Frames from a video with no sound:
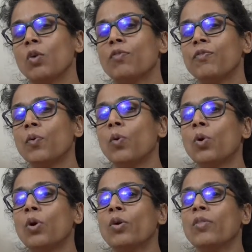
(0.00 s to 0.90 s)

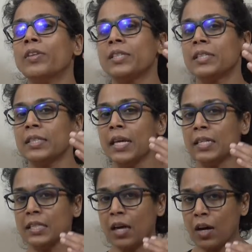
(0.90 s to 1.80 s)
for the
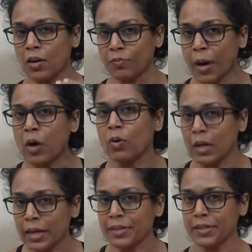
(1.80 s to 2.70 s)
sense of
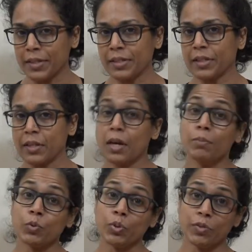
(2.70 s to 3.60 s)
powerlessness that
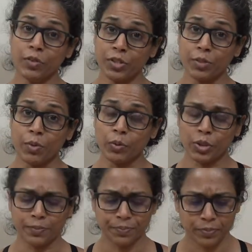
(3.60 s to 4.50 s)
comes with the first emotion.